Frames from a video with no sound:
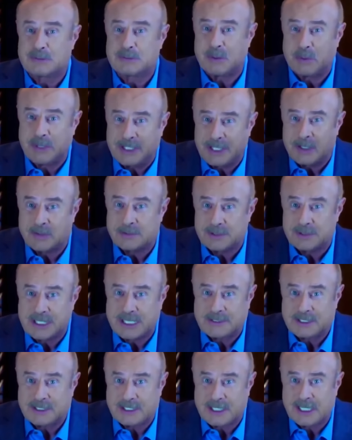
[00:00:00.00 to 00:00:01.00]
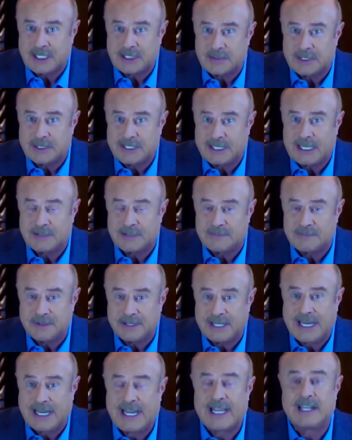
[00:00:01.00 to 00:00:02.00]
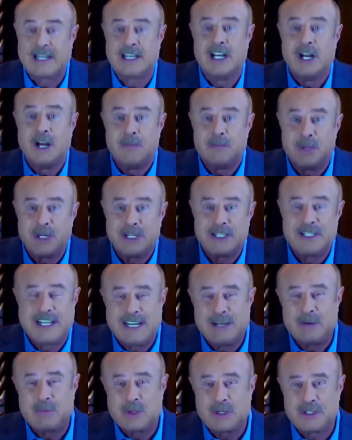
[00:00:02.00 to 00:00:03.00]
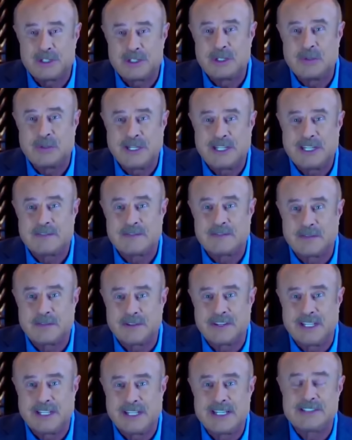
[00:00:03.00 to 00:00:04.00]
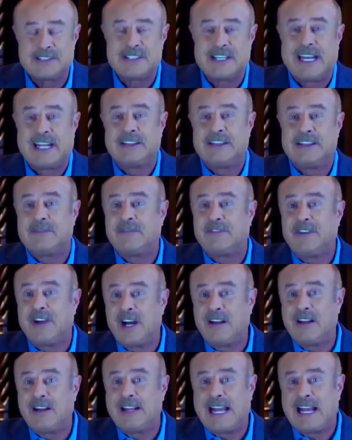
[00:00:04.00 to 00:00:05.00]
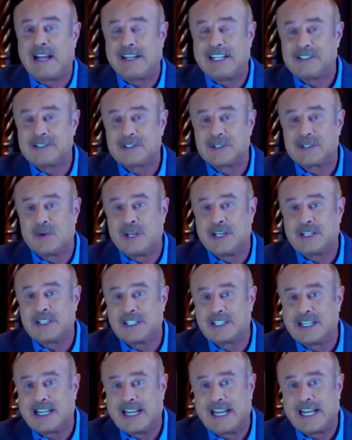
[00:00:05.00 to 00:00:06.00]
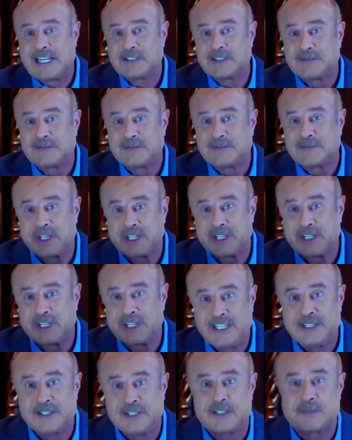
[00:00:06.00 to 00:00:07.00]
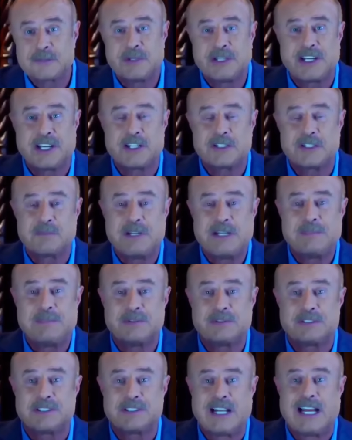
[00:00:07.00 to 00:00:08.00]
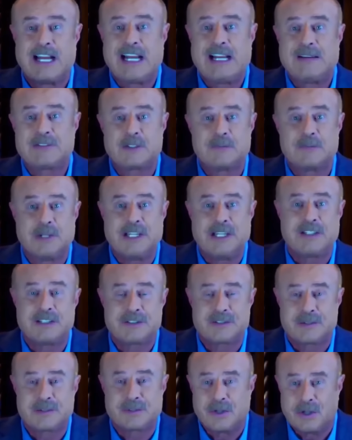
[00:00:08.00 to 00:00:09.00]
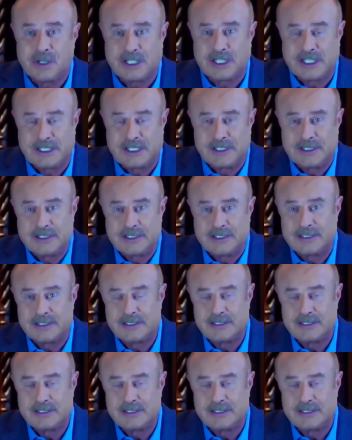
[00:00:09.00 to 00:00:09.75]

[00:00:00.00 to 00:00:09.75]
pools. But we don't shut the country down for that. But yet we're doing it for this. And the fallout is going to last for years because people's lives are being destroyed.